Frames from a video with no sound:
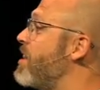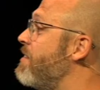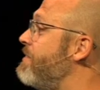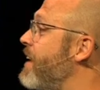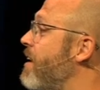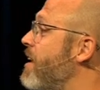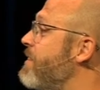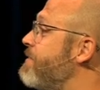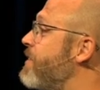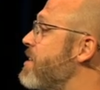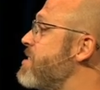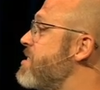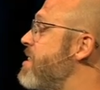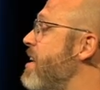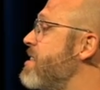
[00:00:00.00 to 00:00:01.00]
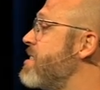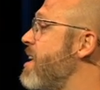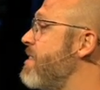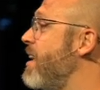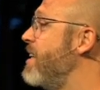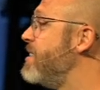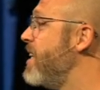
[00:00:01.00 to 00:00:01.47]
one of the very first
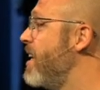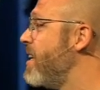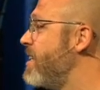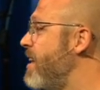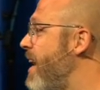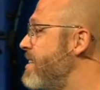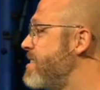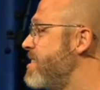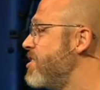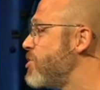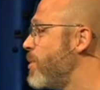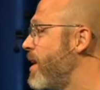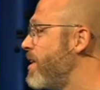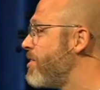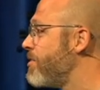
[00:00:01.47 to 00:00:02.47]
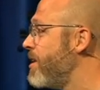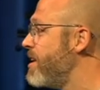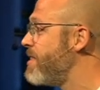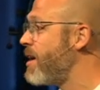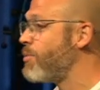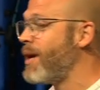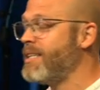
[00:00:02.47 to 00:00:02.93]
things that they did in
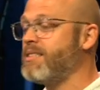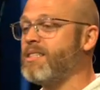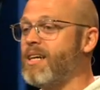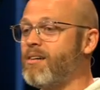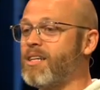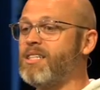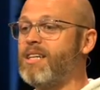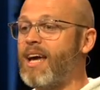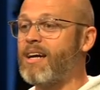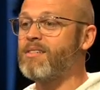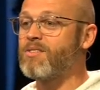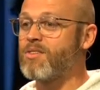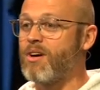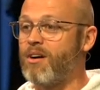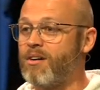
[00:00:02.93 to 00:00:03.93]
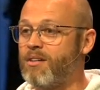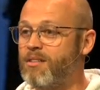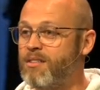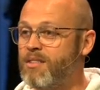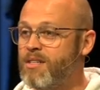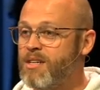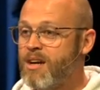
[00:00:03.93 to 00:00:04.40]
1923, they rented out a dance
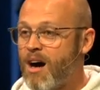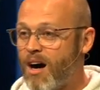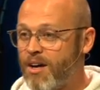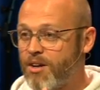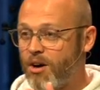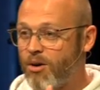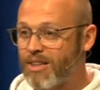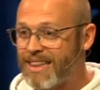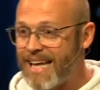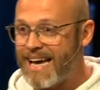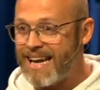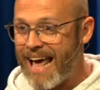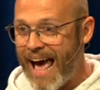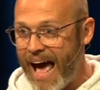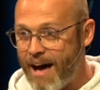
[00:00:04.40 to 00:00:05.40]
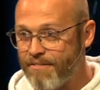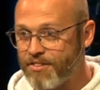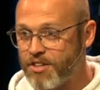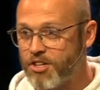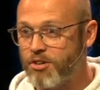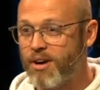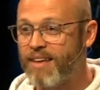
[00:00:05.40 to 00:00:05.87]
hall on Olette
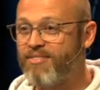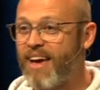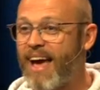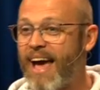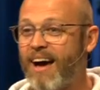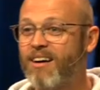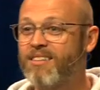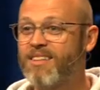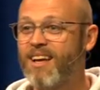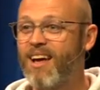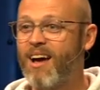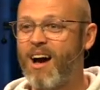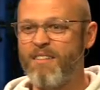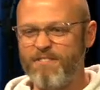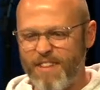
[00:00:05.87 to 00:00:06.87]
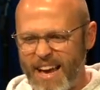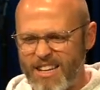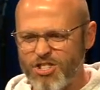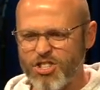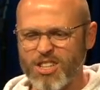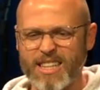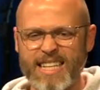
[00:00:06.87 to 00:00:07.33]
Avenue, and they held
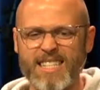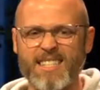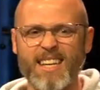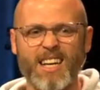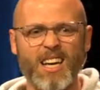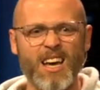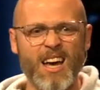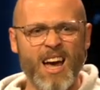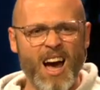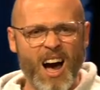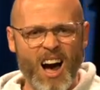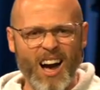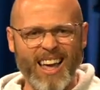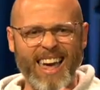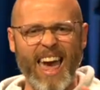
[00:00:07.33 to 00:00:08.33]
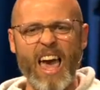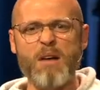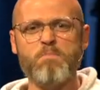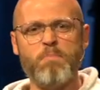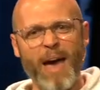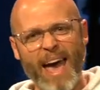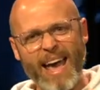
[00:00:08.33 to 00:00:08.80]
evangelistic
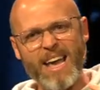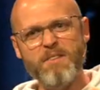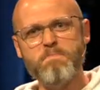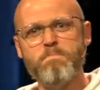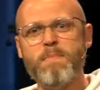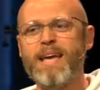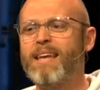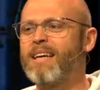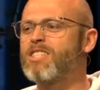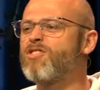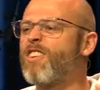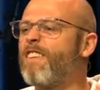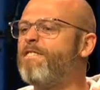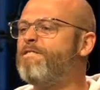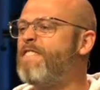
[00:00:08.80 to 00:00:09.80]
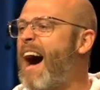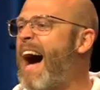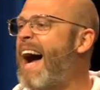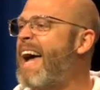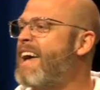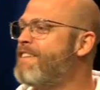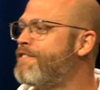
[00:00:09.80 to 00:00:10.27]
campaign meetings for
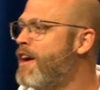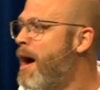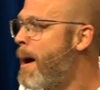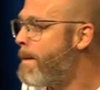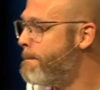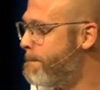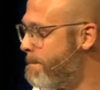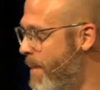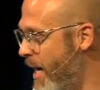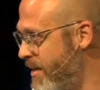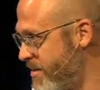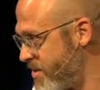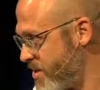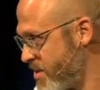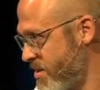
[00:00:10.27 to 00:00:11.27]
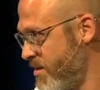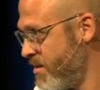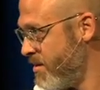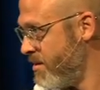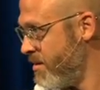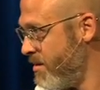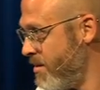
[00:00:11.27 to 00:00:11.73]
5 months
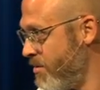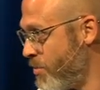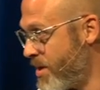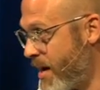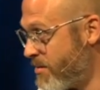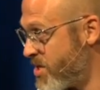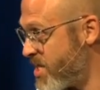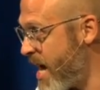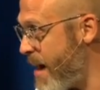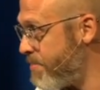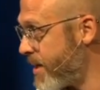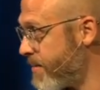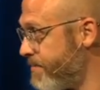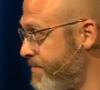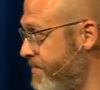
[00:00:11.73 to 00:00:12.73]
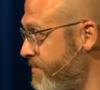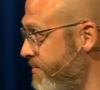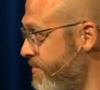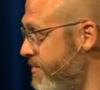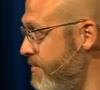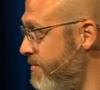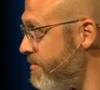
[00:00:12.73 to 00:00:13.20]
without stopping.
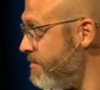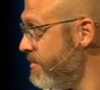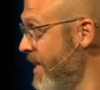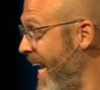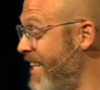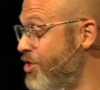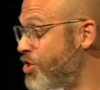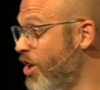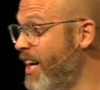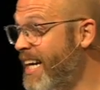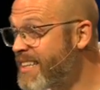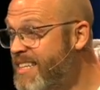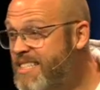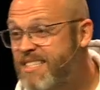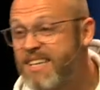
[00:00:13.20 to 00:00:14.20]
And during